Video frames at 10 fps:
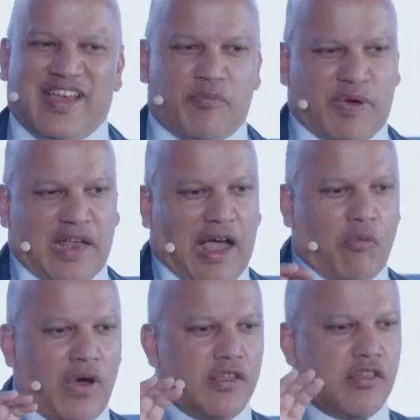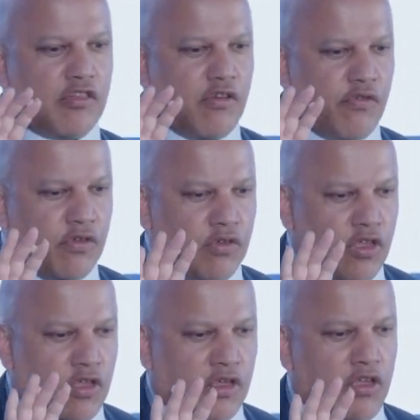But I want to just
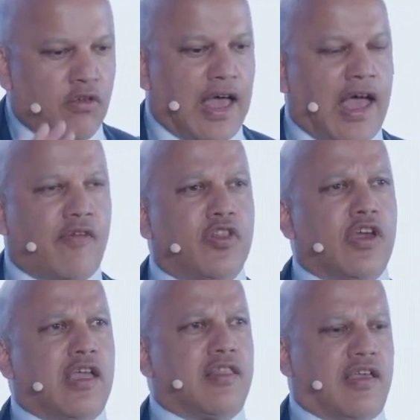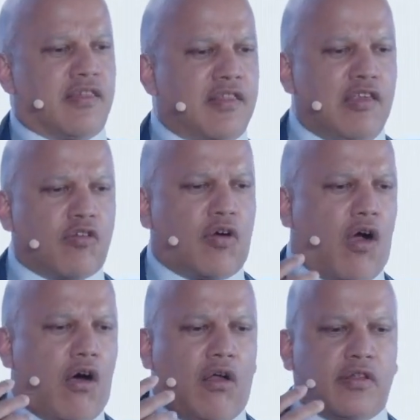you to have a look at this. These are
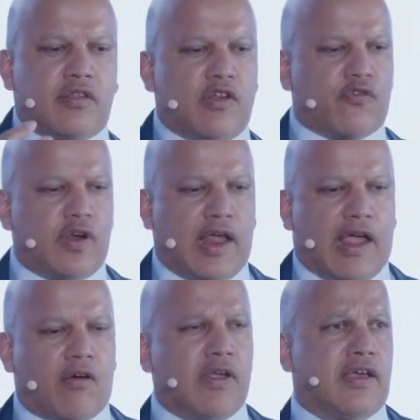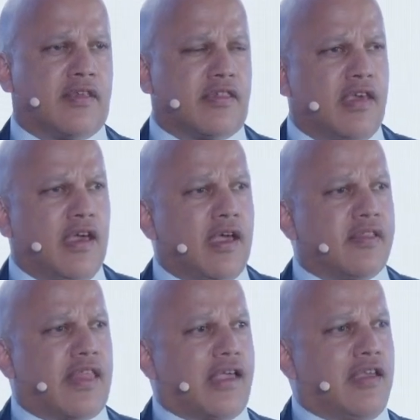all different areas
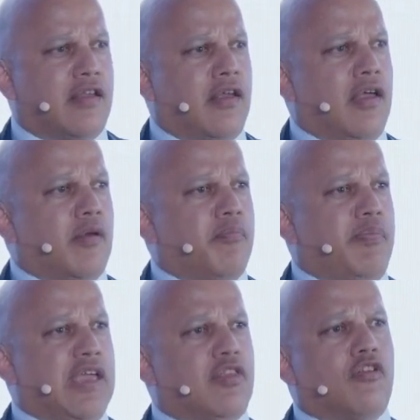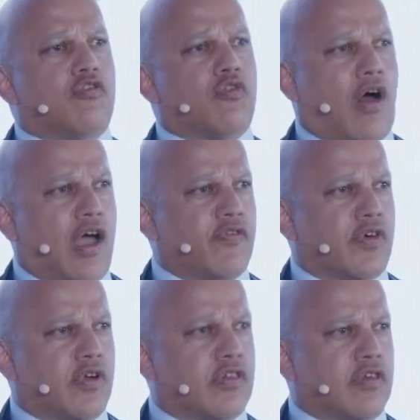that can be the
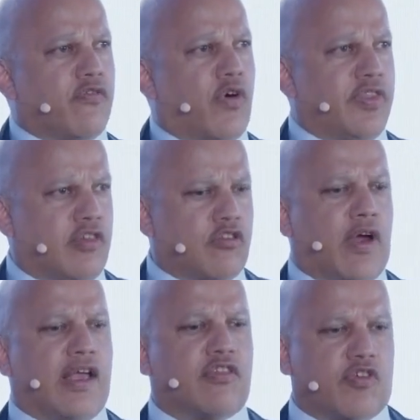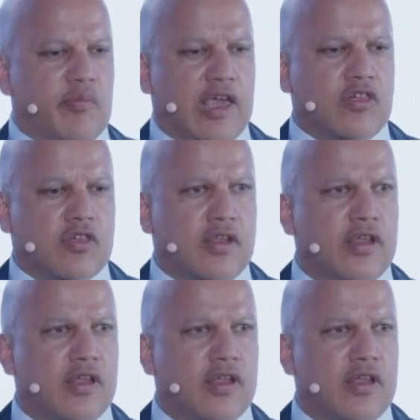drivers for this transformation.